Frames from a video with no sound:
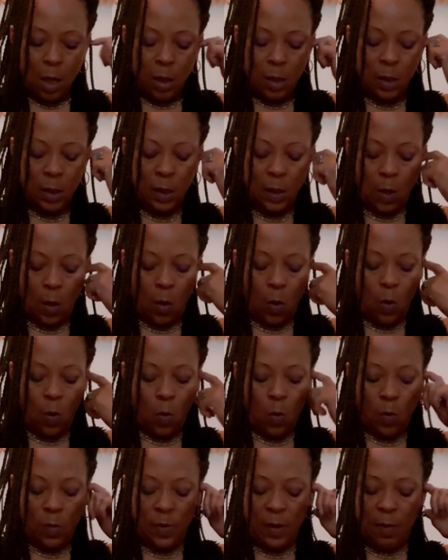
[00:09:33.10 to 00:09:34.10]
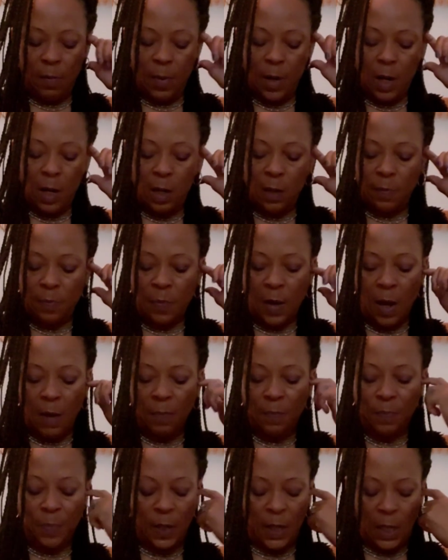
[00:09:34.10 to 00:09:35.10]
So they might not
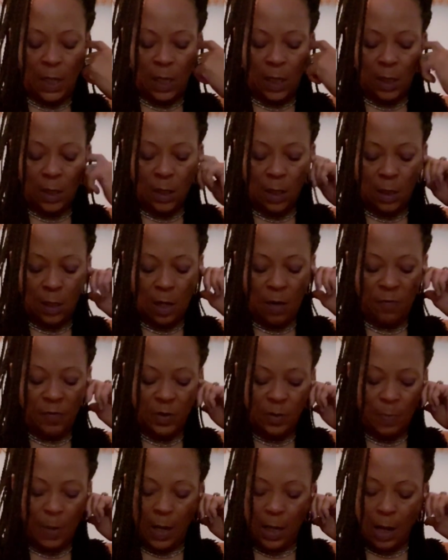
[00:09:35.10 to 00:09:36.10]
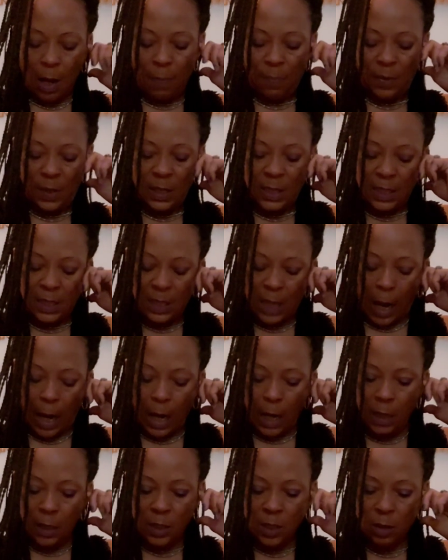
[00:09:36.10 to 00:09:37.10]
be, the lovers may not be
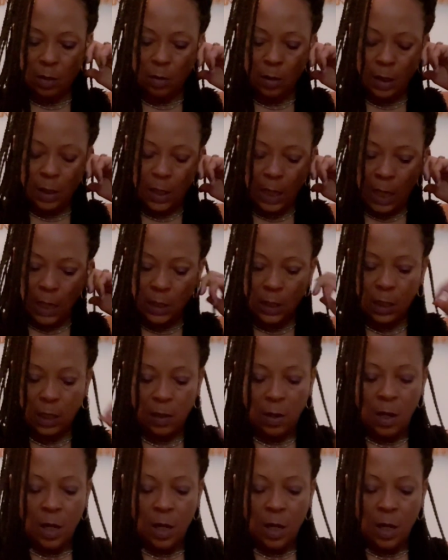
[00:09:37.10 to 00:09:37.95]
saying certain things,